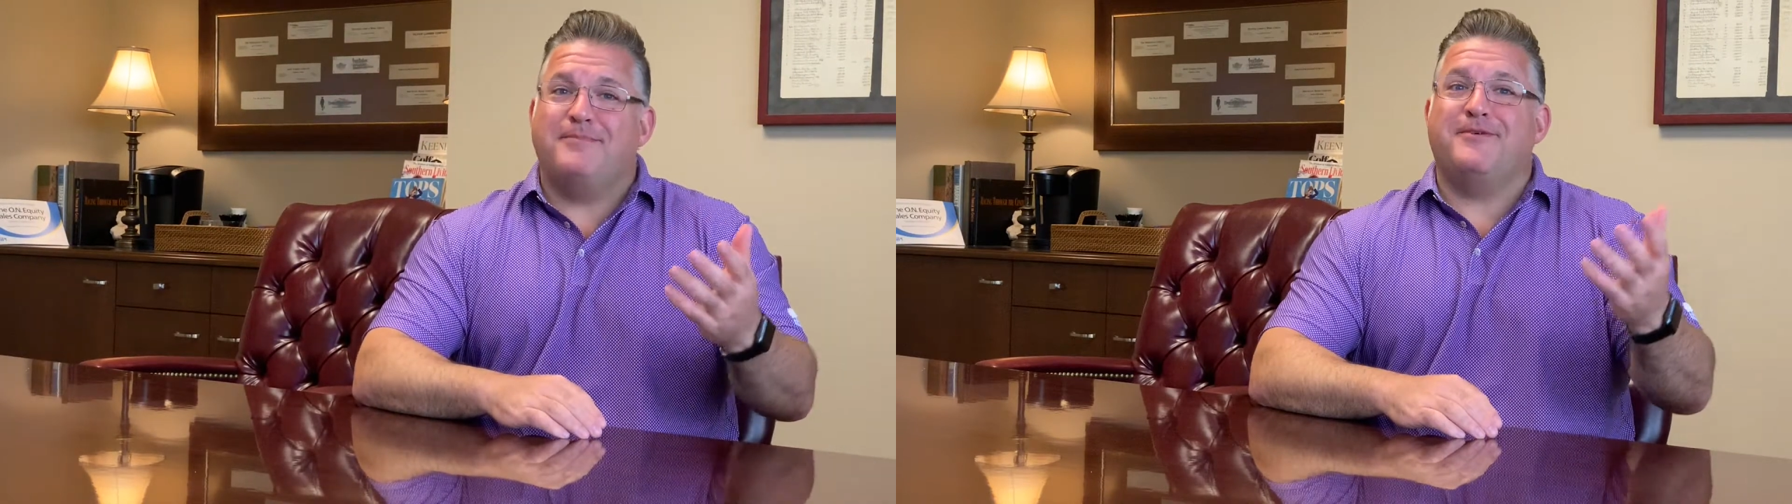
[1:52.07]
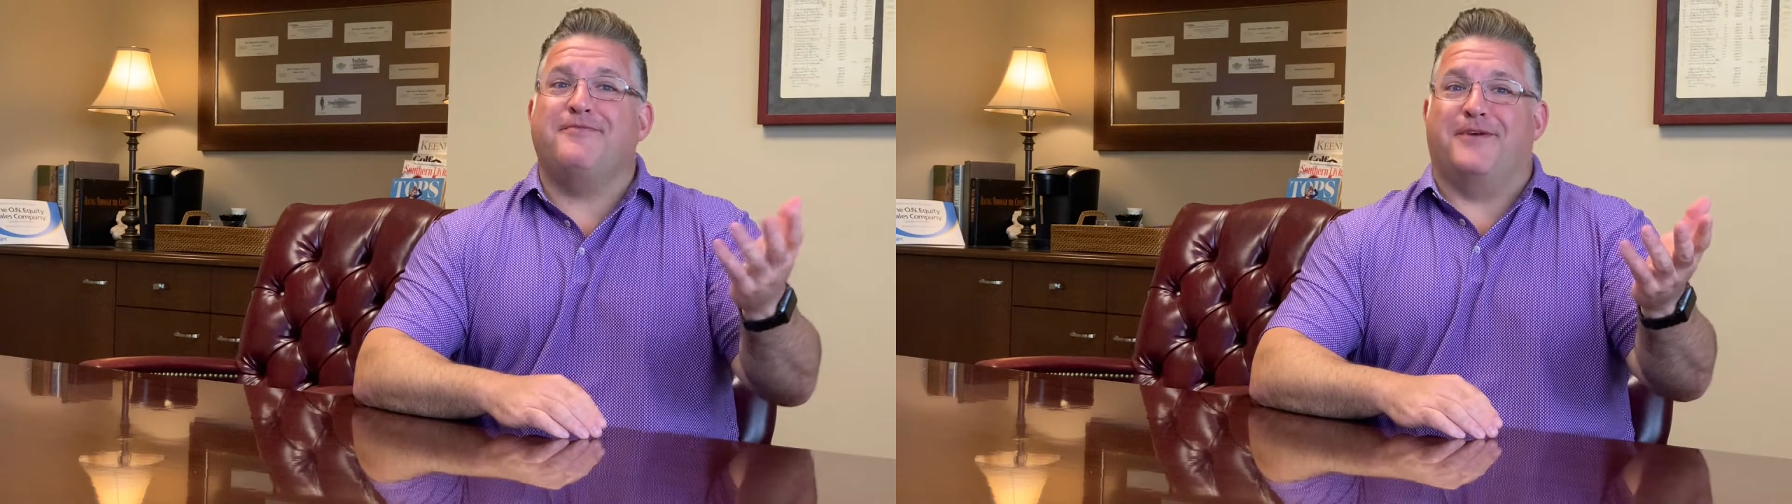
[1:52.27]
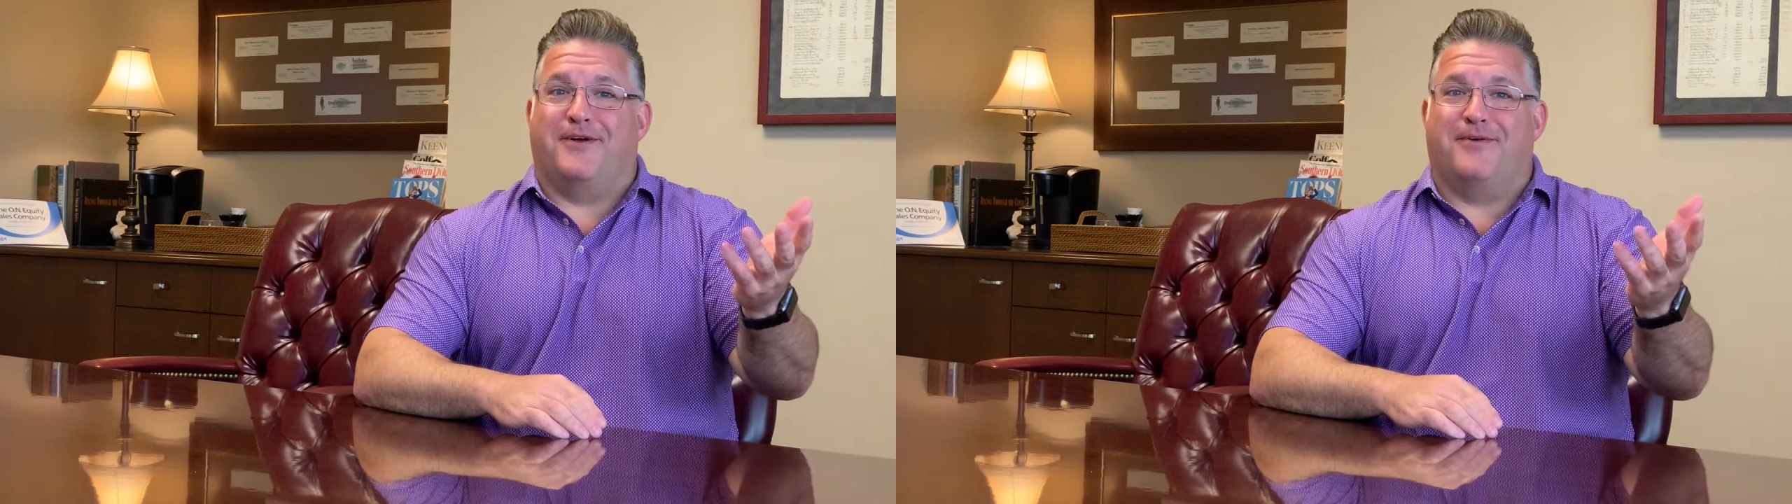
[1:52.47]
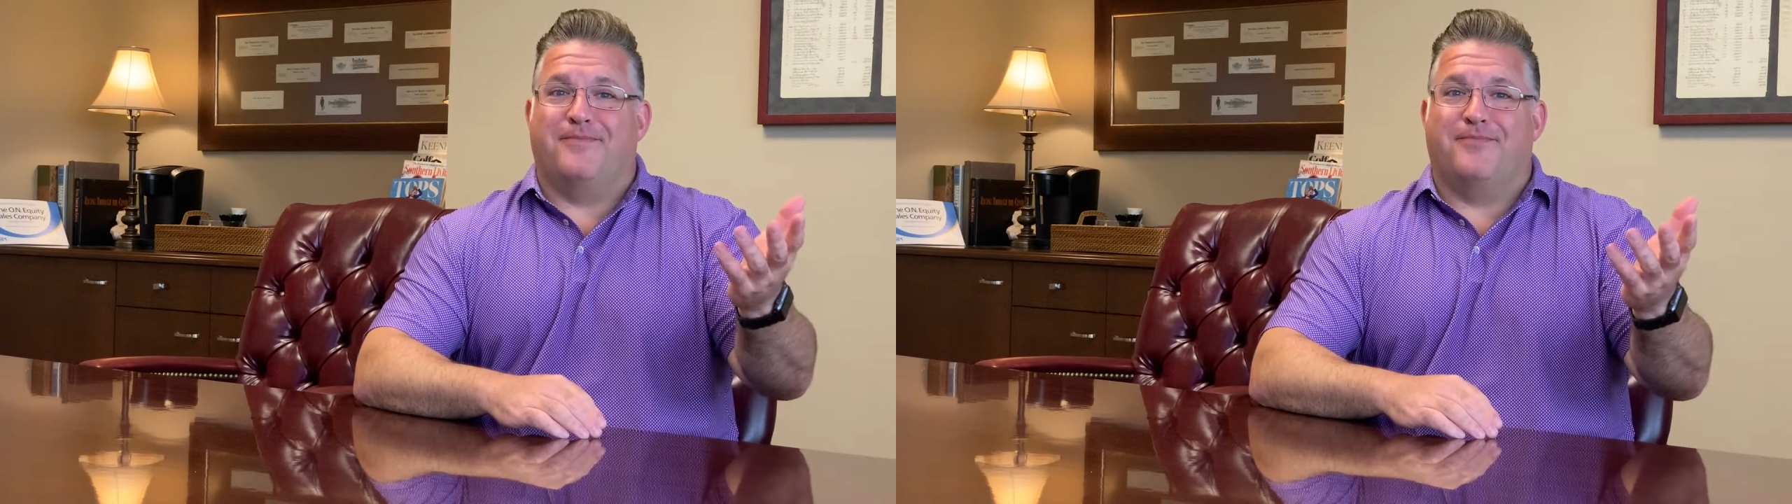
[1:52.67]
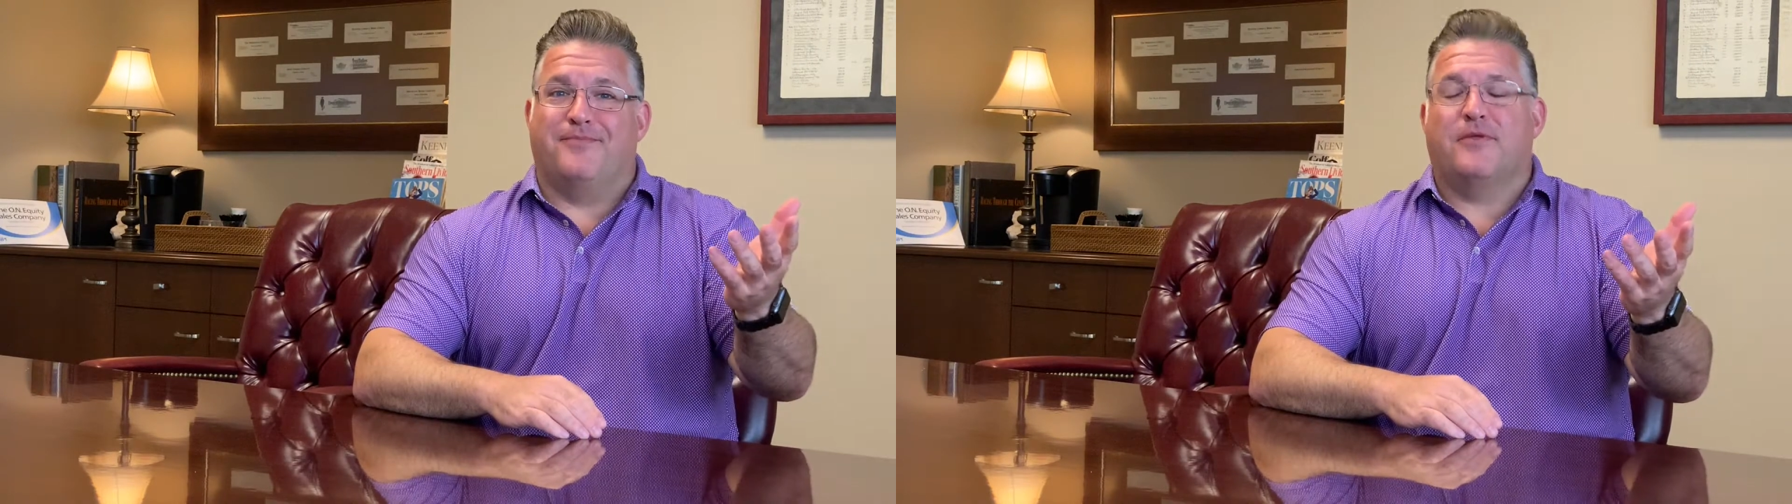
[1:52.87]
to fill,
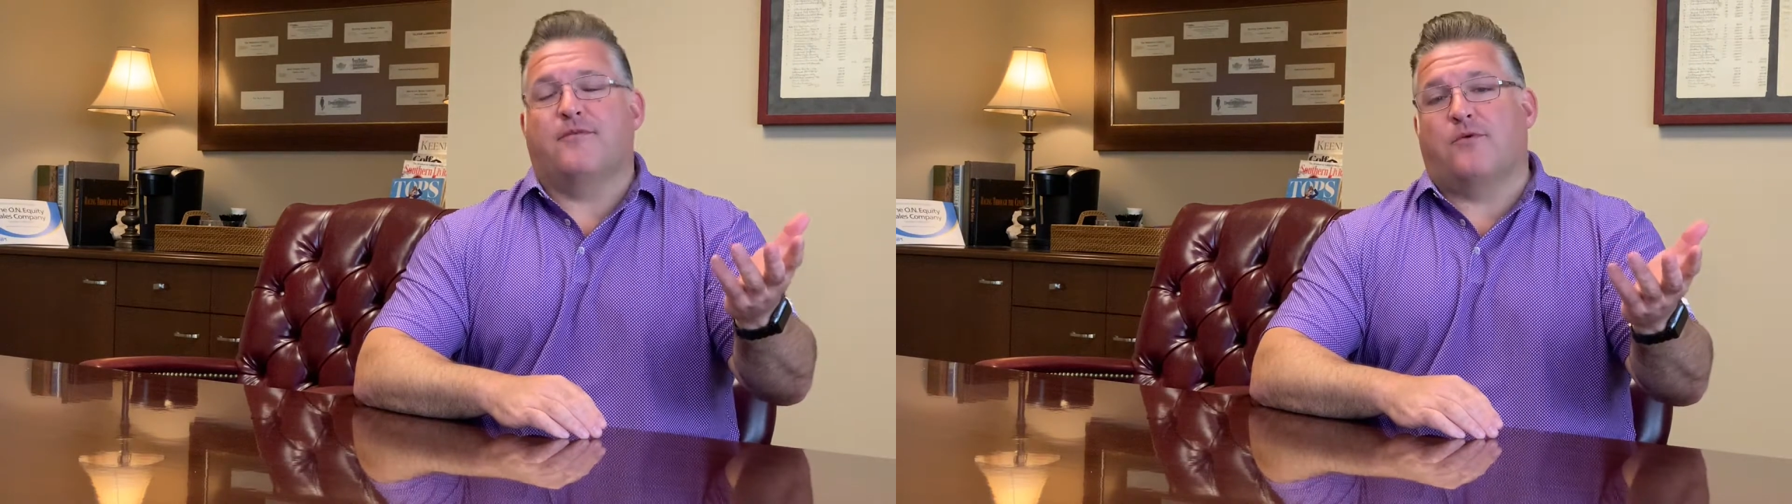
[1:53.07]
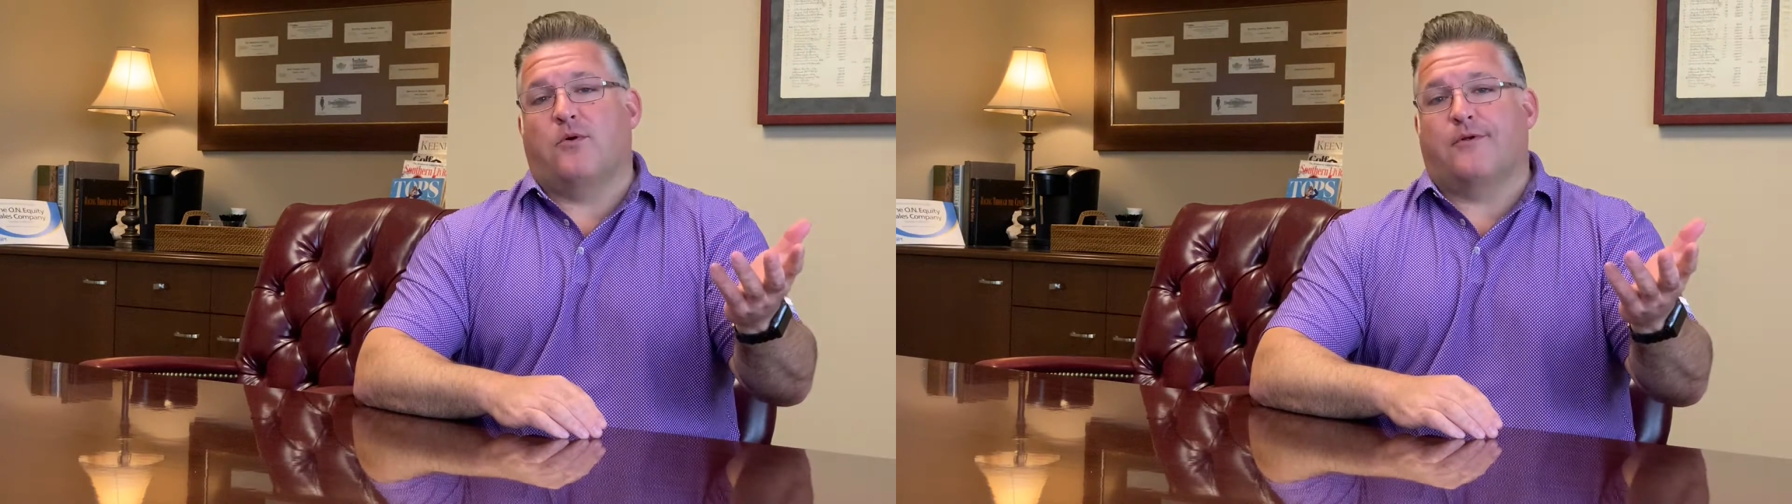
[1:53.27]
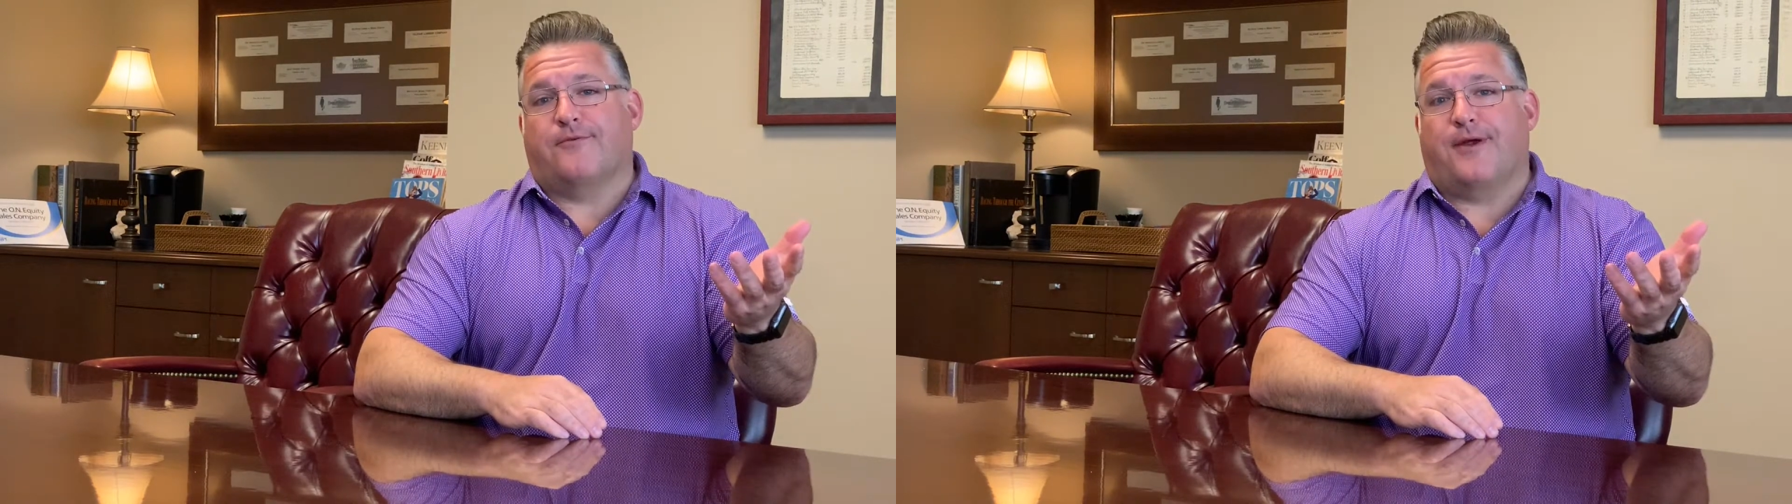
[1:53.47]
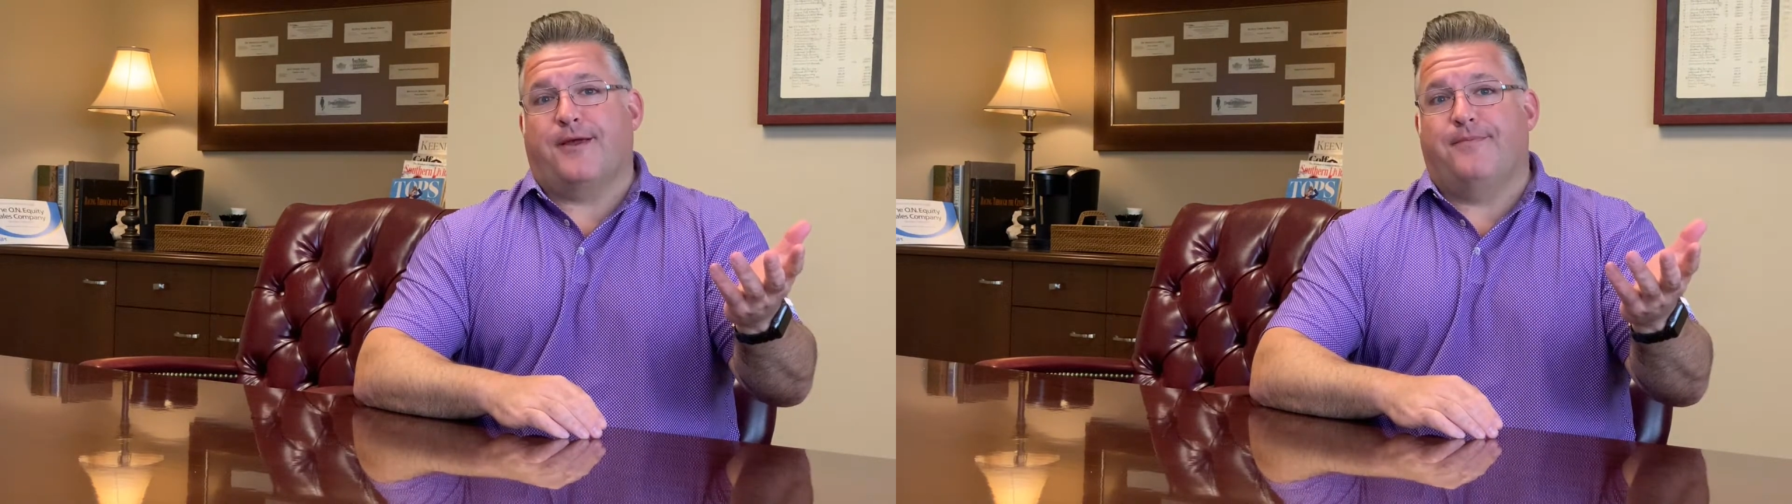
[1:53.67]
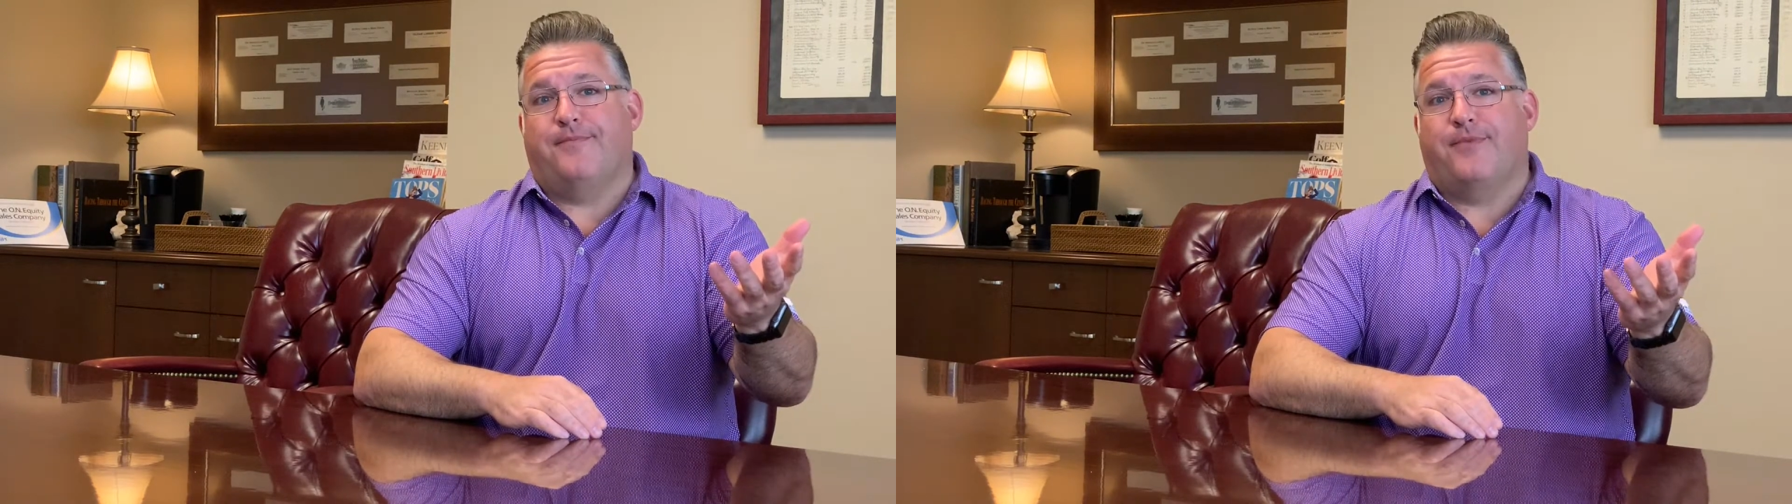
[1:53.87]
of course, right?